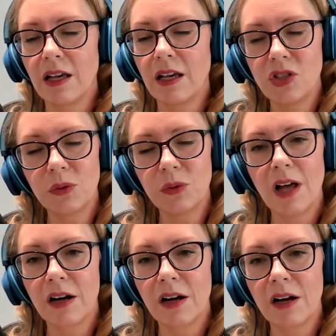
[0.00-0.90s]
can do a
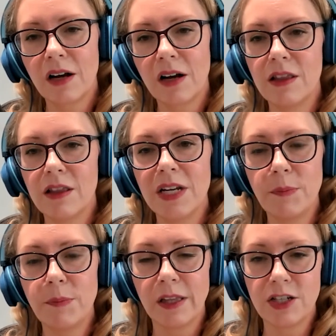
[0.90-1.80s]
lot of the
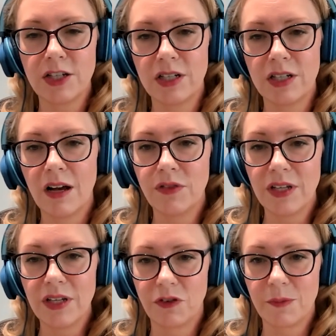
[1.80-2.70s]
manipulation of
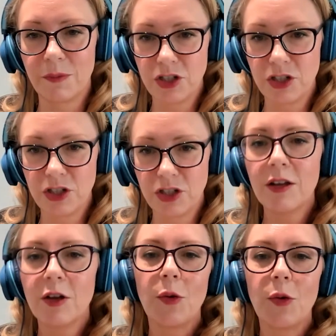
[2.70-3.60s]
the information,
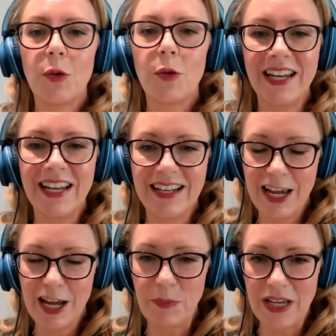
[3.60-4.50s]
but it
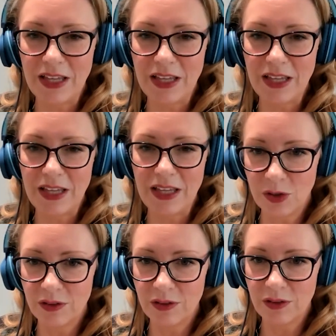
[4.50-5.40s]
can't be the
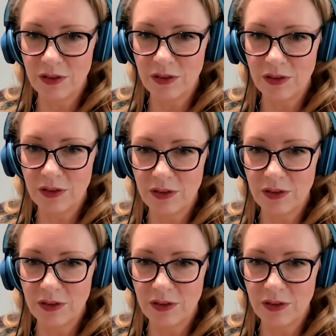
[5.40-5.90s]
final say.